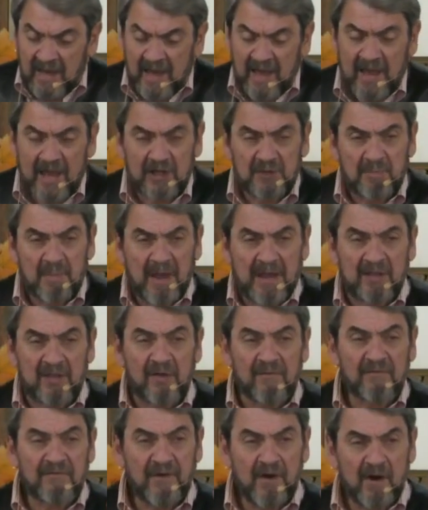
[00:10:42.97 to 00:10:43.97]
he has made
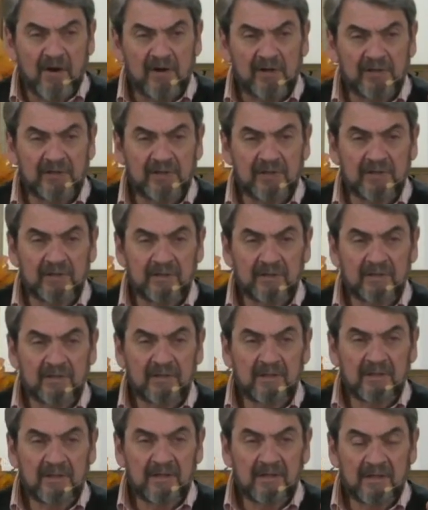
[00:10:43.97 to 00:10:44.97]
the first
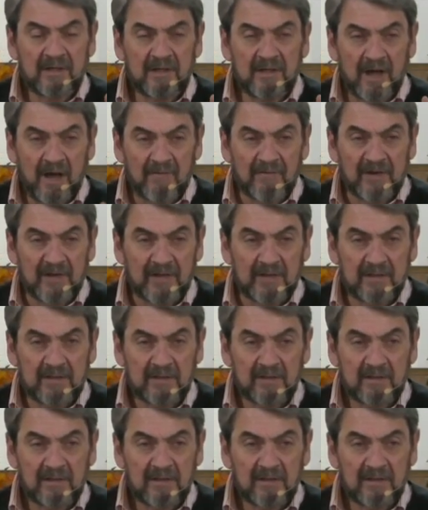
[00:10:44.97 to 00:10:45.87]
covenant.